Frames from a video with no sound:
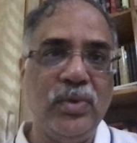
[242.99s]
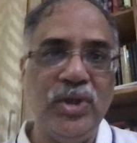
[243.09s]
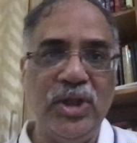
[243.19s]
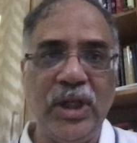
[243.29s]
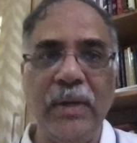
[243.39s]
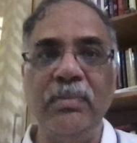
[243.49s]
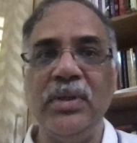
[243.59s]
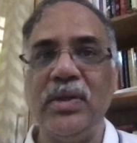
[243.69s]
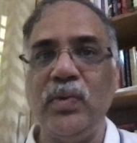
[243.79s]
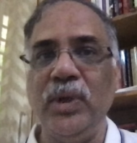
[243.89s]

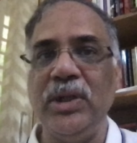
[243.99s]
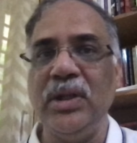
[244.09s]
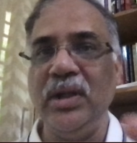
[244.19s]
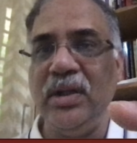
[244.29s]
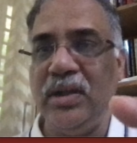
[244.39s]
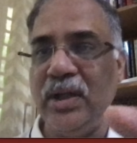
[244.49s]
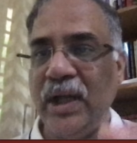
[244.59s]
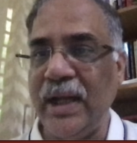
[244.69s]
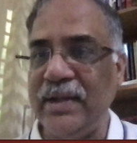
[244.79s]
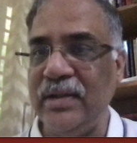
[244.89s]
James Witten,
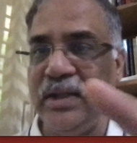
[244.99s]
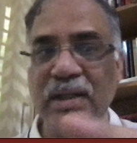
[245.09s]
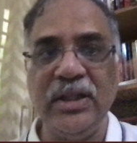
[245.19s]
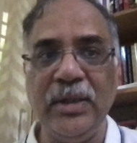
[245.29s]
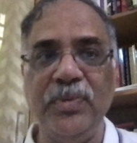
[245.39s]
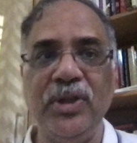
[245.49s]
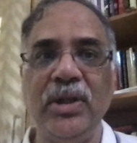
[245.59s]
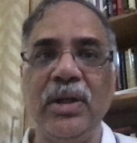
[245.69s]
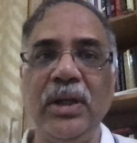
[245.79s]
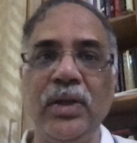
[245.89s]
Hasty and
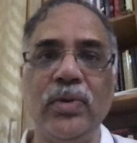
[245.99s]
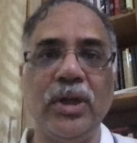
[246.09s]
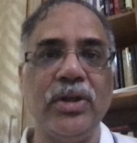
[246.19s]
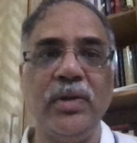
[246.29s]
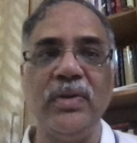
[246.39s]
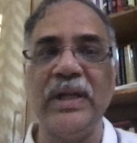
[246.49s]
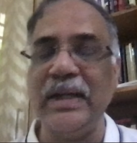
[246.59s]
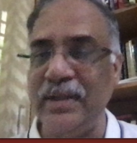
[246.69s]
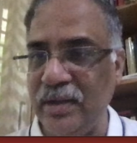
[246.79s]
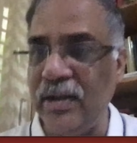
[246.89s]
Tipshirani, Introduction to
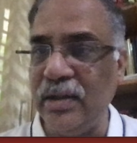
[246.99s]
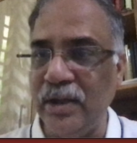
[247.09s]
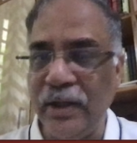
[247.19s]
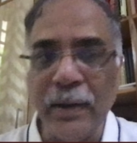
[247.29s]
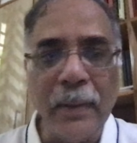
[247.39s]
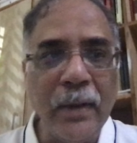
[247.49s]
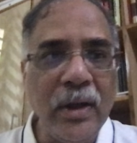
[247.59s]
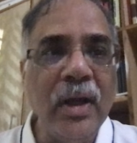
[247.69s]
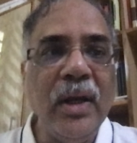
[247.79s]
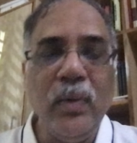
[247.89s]
Statistical Learning
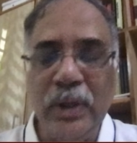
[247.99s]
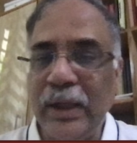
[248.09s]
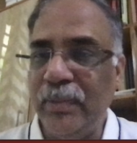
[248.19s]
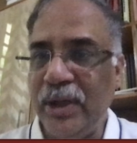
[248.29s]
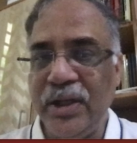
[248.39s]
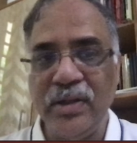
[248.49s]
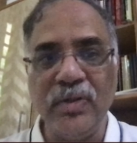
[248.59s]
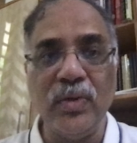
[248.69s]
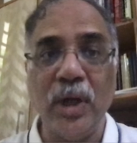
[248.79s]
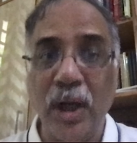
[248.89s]
with Applications
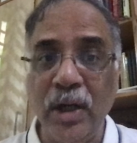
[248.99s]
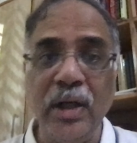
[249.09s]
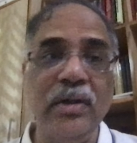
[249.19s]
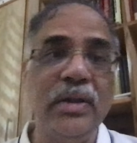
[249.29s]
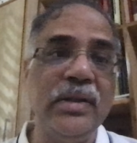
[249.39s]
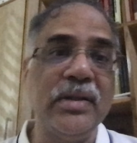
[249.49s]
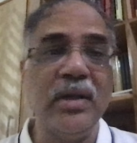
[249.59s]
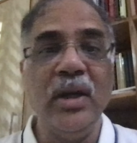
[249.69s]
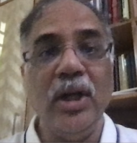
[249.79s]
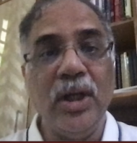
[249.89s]
to R, and this
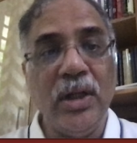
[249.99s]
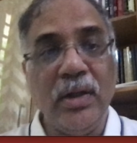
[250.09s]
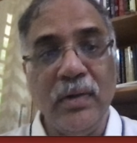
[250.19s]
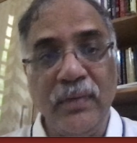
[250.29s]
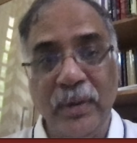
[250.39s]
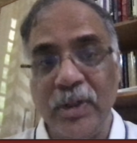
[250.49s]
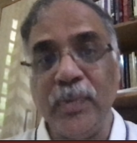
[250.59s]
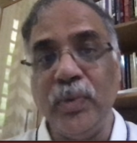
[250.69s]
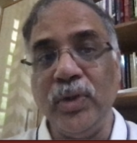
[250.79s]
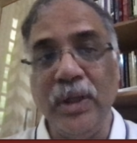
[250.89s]
famous
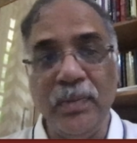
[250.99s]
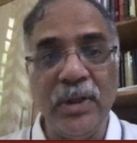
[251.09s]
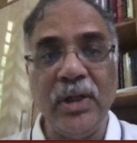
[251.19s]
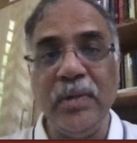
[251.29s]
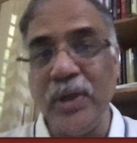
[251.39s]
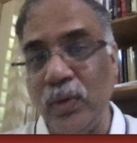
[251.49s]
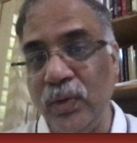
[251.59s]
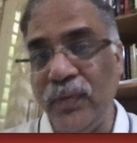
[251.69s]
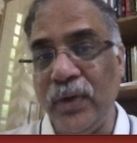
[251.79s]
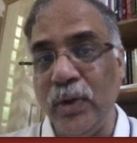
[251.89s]
book Deep Learning by
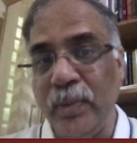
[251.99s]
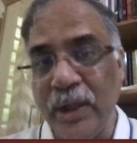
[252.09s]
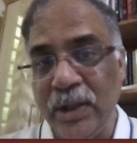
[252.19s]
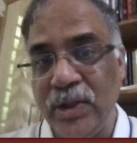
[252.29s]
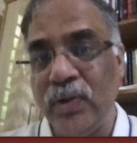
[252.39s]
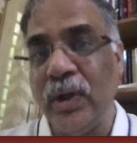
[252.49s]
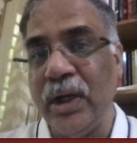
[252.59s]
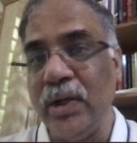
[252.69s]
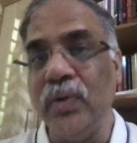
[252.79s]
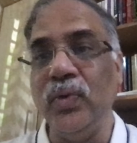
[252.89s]
Goodfellow, Bengio
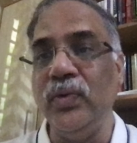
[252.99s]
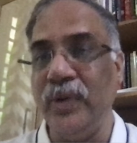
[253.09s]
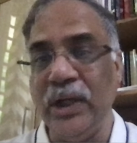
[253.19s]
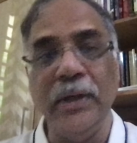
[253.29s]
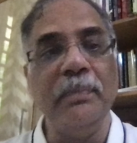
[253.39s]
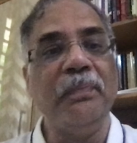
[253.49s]
and Courville.